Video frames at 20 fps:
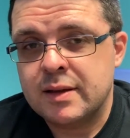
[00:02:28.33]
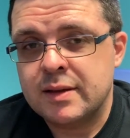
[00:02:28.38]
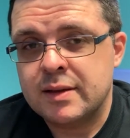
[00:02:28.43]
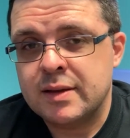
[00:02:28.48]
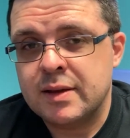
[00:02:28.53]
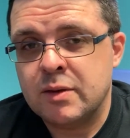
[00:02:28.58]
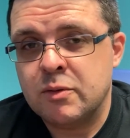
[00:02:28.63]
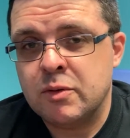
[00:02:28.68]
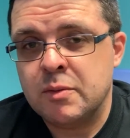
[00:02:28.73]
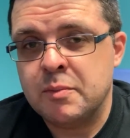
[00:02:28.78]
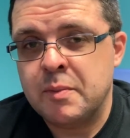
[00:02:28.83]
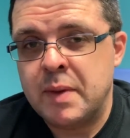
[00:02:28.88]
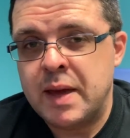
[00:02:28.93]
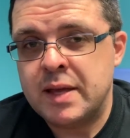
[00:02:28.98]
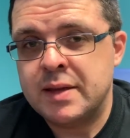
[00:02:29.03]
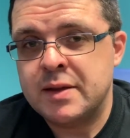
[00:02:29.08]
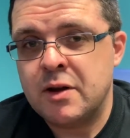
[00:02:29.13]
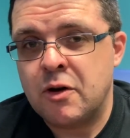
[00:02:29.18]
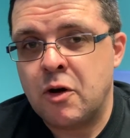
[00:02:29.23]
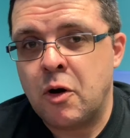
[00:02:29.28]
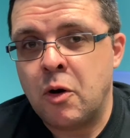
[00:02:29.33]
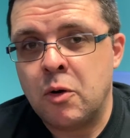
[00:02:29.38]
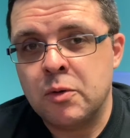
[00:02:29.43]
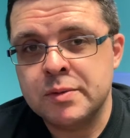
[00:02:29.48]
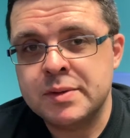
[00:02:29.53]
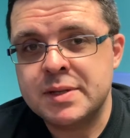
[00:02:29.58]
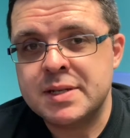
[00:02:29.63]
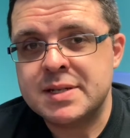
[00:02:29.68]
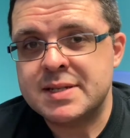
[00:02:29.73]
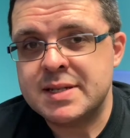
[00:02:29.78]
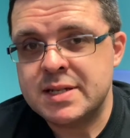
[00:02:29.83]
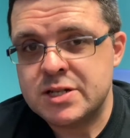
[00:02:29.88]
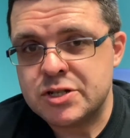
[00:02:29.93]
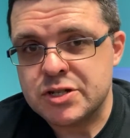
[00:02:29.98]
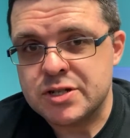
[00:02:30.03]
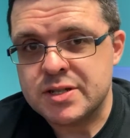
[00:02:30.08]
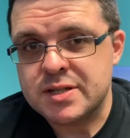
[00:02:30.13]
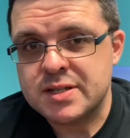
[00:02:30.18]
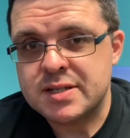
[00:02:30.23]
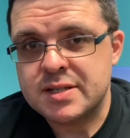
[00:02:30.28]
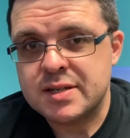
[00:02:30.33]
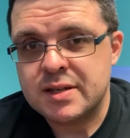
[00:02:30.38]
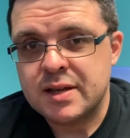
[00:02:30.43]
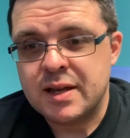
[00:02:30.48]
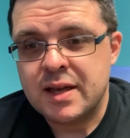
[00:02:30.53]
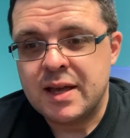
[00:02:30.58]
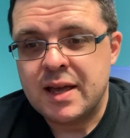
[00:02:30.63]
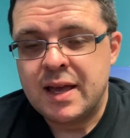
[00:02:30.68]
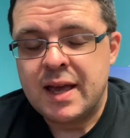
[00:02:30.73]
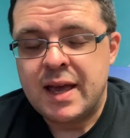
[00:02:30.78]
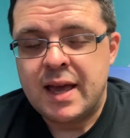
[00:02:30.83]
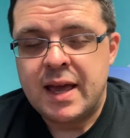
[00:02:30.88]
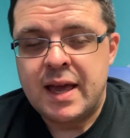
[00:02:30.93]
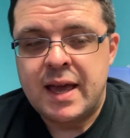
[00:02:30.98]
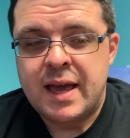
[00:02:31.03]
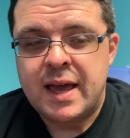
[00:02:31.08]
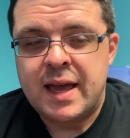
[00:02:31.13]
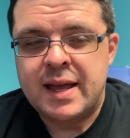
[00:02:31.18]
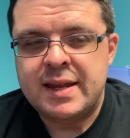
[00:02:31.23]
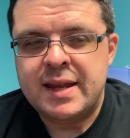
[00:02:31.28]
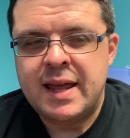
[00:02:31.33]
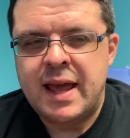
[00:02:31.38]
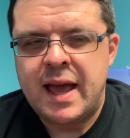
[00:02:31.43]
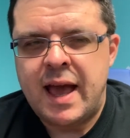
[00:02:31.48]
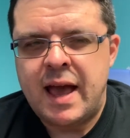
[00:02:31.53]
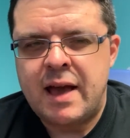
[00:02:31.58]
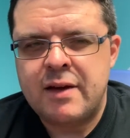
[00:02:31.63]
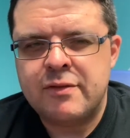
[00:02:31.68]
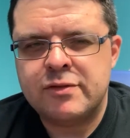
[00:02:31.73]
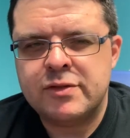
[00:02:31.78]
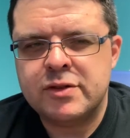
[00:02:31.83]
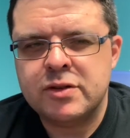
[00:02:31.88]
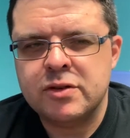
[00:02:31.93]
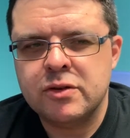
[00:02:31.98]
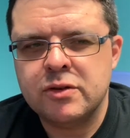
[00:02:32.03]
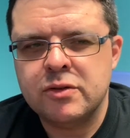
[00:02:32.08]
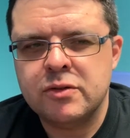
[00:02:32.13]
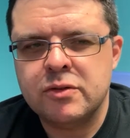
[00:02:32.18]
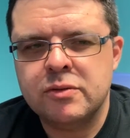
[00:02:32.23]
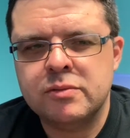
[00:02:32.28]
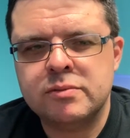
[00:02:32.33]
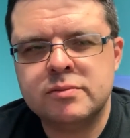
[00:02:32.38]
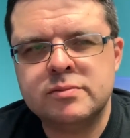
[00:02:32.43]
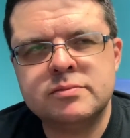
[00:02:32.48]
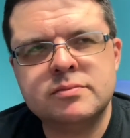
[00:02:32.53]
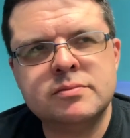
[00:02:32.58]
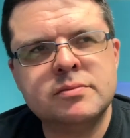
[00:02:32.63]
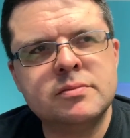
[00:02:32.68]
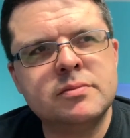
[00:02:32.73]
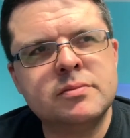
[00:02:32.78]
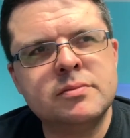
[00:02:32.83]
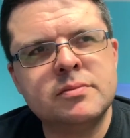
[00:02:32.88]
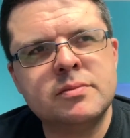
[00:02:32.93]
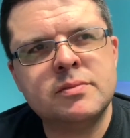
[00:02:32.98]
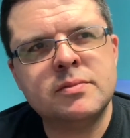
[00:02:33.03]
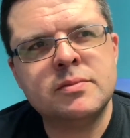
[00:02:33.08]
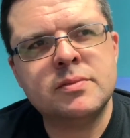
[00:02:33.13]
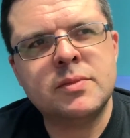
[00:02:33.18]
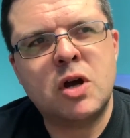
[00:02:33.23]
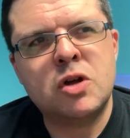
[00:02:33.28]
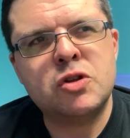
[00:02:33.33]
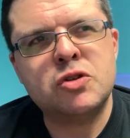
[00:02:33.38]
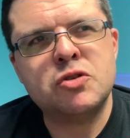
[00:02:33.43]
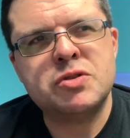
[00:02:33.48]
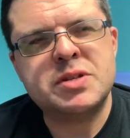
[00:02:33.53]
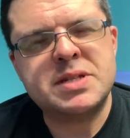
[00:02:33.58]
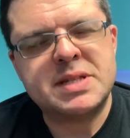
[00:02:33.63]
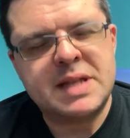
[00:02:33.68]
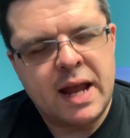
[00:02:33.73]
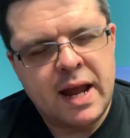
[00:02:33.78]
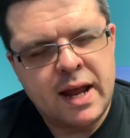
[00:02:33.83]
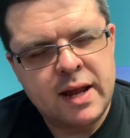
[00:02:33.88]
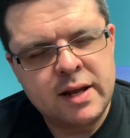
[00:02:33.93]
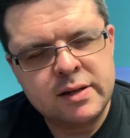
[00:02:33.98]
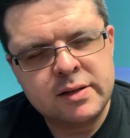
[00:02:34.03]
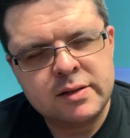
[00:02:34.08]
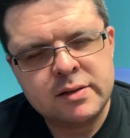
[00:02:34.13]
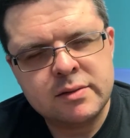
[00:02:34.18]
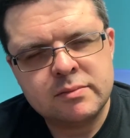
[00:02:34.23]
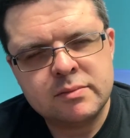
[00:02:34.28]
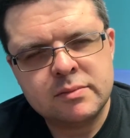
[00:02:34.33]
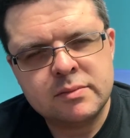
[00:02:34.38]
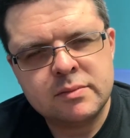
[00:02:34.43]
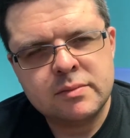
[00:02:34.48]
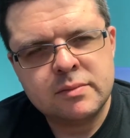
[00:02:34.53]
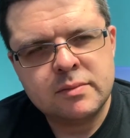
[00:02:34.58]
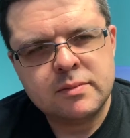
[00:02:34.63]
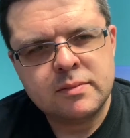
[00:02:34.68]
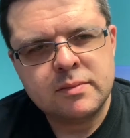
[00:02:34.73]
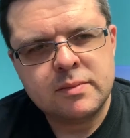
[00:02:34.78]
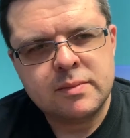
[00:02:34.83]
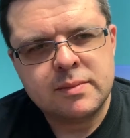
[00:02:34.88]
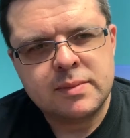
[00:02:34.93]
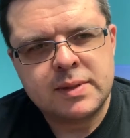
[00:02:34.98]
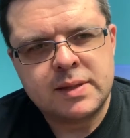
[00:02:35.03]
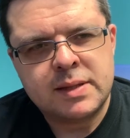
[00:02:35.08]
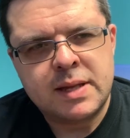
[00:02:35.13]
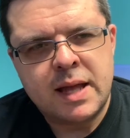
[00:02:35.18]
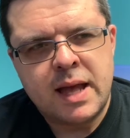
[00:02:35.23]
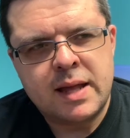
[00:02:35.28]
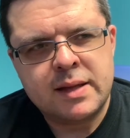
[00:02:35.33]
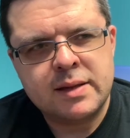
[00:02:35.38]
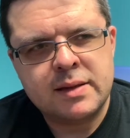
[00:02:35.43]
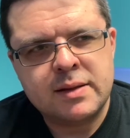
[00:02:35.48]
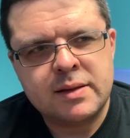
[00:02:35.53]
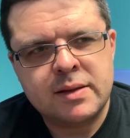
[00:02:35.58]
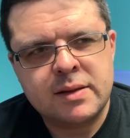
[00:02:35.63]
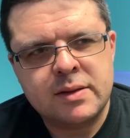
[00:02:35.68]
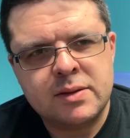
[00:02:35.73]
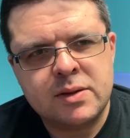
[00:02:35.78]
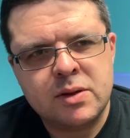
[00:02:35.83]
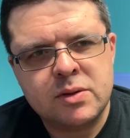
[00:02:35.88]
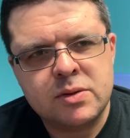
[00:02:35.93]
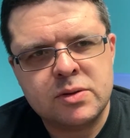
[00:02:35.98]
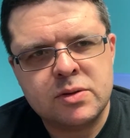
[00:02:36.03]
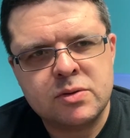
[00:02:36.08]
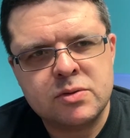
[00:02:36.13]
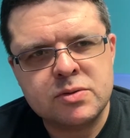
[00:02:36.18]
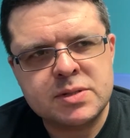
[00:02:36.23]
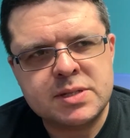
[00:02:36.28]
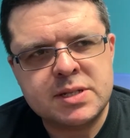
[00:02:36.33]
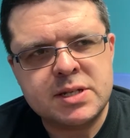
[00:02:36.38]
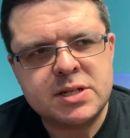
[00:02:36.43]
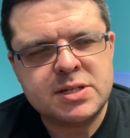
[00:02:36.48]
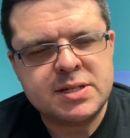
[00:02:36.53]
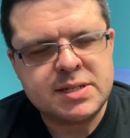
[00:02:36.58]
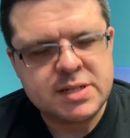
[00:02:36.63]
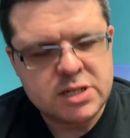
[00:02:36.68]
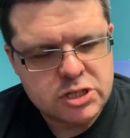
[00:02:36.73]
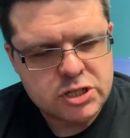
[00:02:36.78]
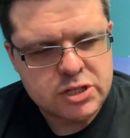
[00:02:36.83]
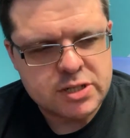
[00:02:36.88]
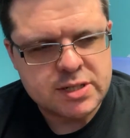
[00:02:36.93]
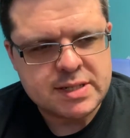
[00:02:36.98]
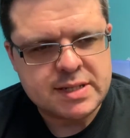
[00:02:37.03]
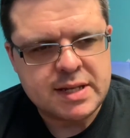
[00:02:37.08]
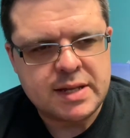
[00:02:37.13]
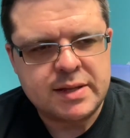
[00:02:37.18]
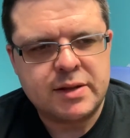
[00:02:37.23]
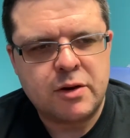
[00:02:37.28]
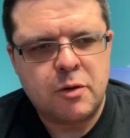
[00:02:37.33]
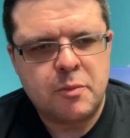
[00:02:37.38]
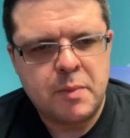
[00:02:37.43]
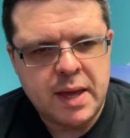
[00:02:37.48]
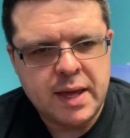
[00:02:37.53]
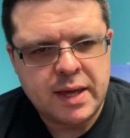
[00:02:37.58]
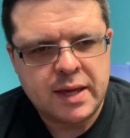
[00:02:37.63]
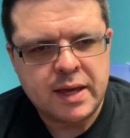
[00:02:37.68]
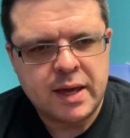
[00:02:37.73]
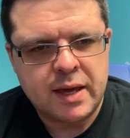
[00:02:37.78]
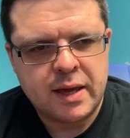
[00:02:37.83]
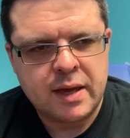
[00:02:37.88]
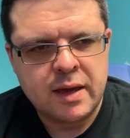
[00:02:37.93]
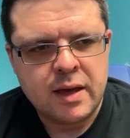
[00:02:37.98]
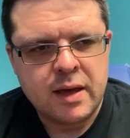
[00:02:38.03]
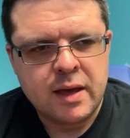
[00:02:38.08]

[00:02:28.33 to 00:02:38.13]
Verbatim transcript: They will make their own decisions, and they have to understand that those decisions that they're making